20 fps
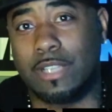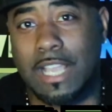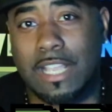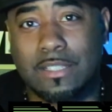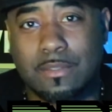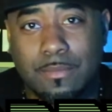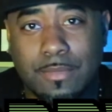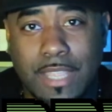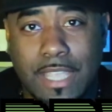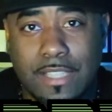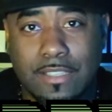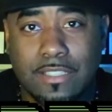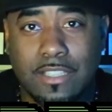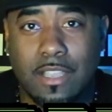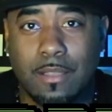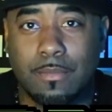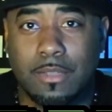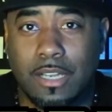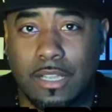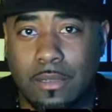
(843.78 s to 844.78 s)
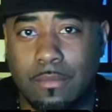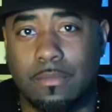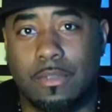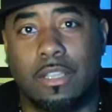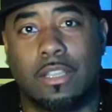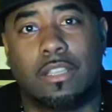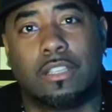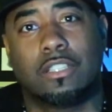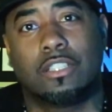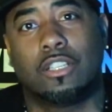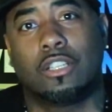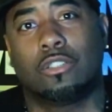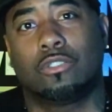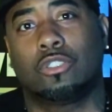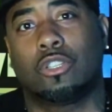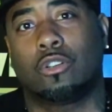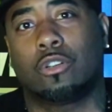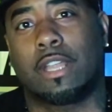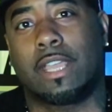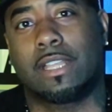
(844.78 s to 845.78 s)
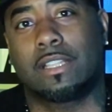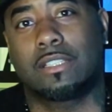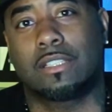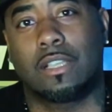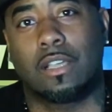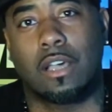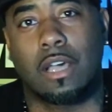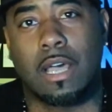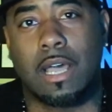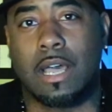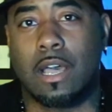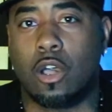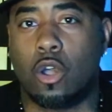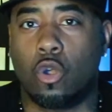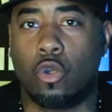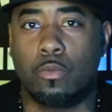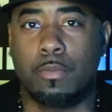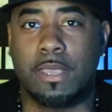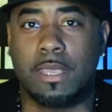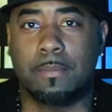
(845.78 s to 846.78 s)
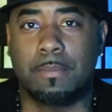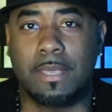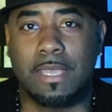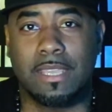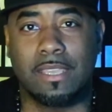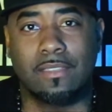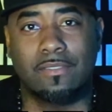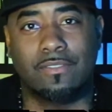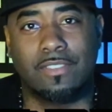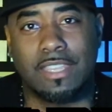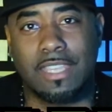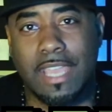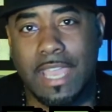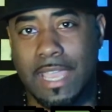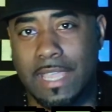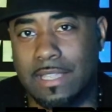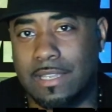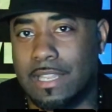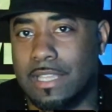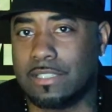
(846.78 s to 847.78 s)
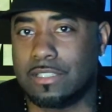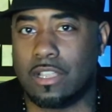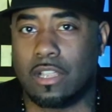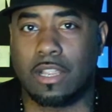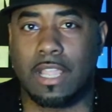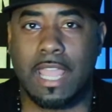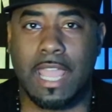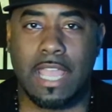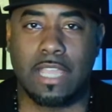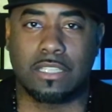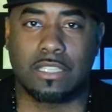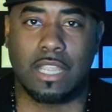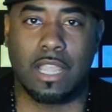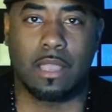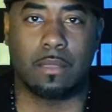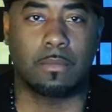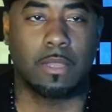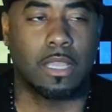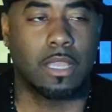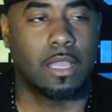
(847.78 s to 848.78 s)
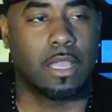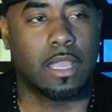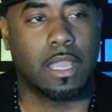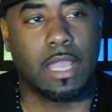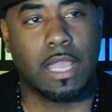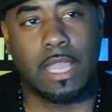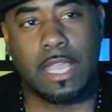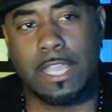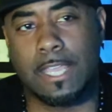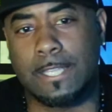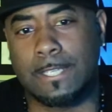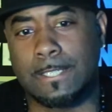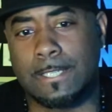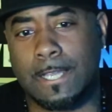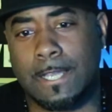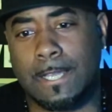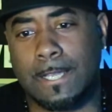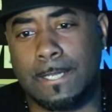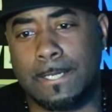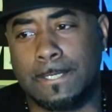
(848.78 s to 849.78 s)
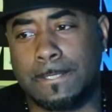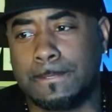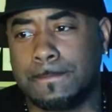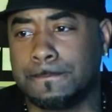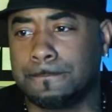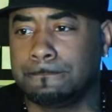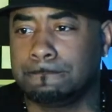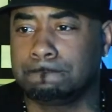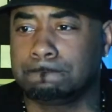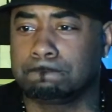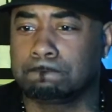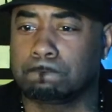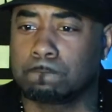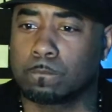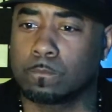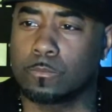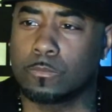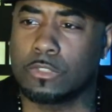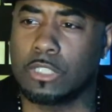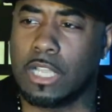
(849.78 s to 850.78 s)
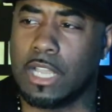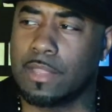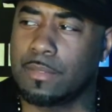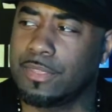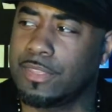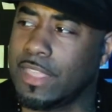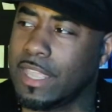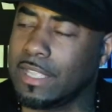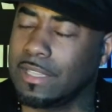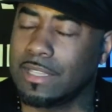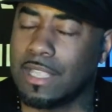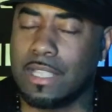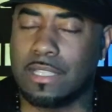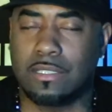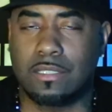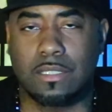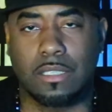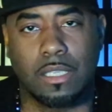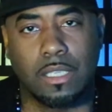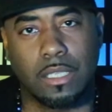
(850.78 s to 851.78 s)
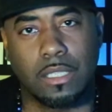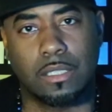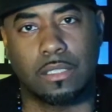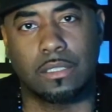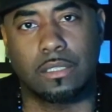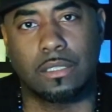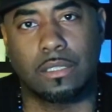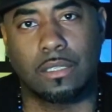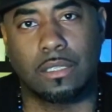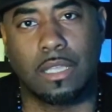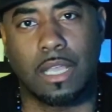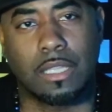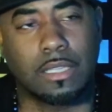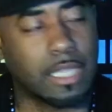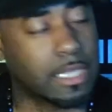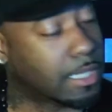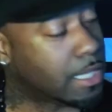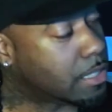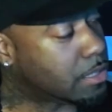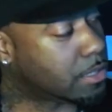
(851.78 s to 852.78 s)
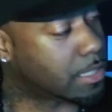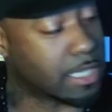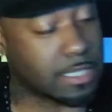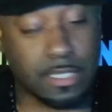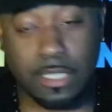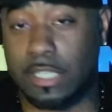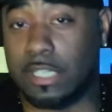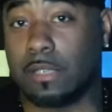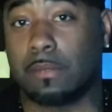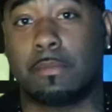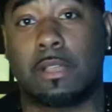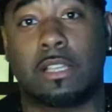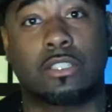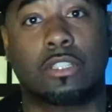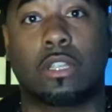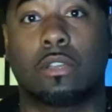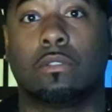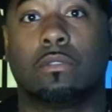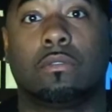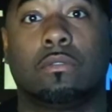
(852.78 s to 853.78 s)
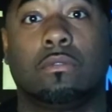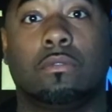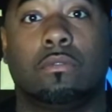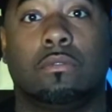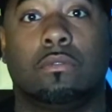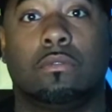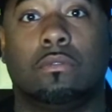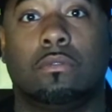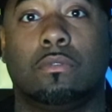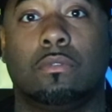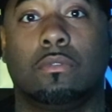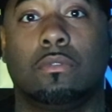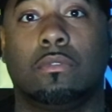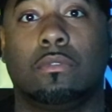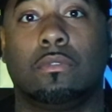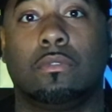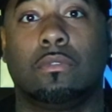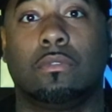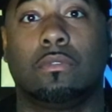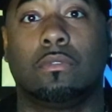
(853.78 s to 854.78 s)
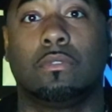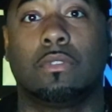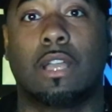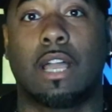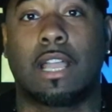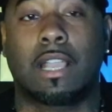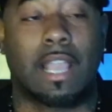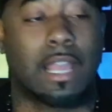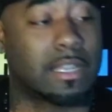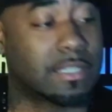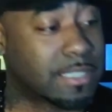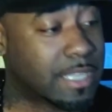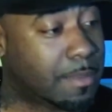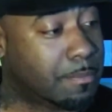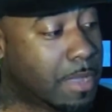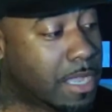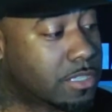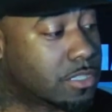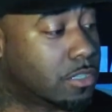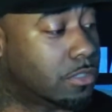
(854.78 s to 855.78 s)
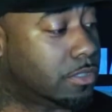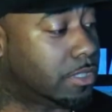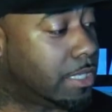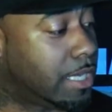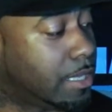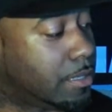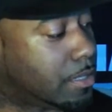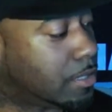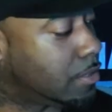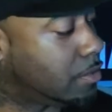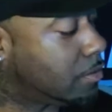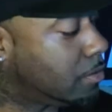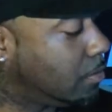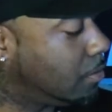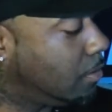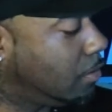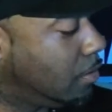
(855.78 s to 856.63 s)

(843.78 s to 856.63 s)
got some things coming up. You know, donate to OBP VA. That's our Cash App. And I think that's it. I think that's the end of my show. I gotta say my show today because